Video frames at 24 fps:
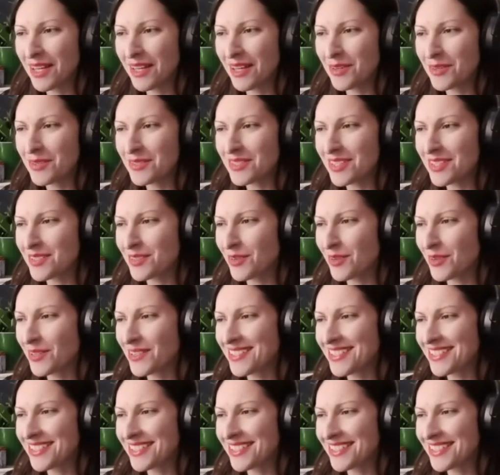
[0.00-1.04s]
My house is
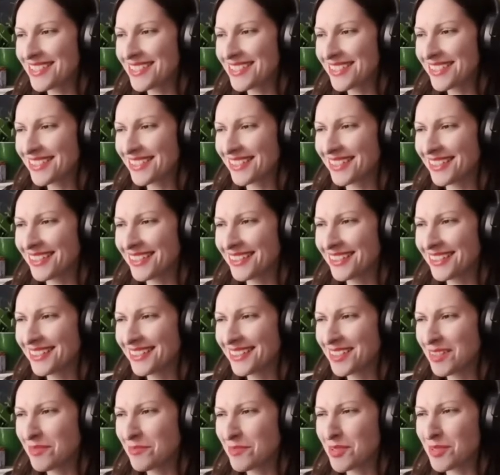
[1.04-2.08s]
gorgeous.
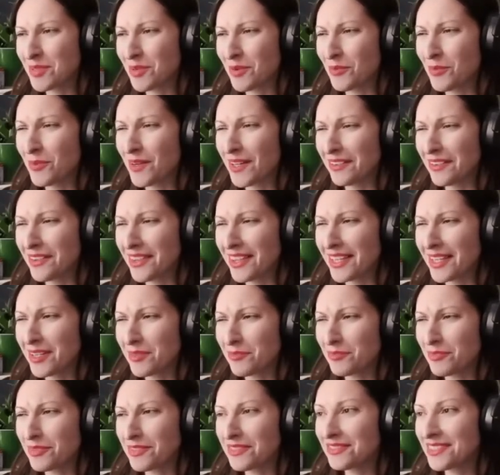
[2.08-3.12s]
I'm so wealthy
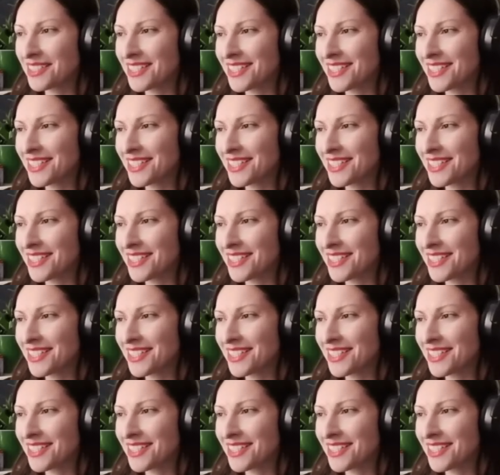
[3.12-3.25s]
and